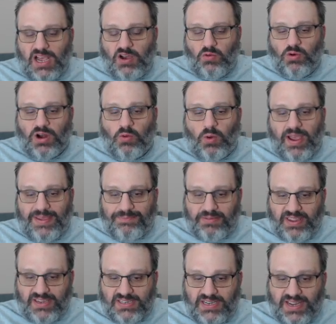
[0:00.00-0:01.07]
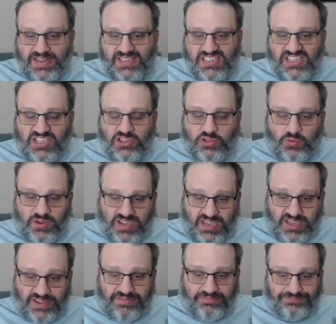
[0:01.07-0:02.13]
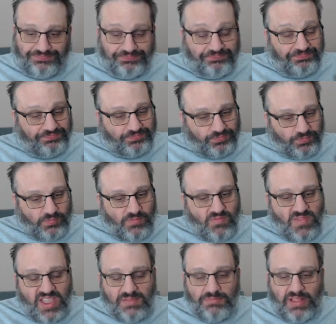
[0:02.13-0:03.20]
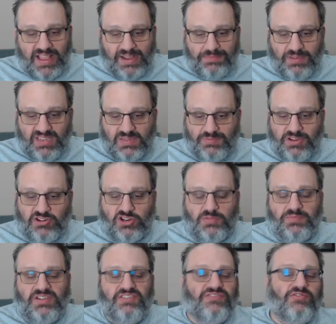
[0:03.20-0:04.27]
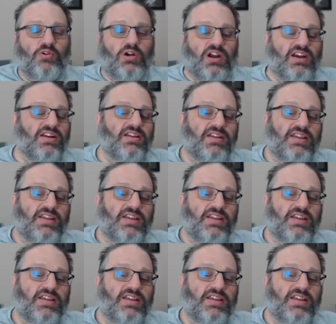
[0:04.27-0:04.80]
where white plays knight c3, and black plays bishop b4.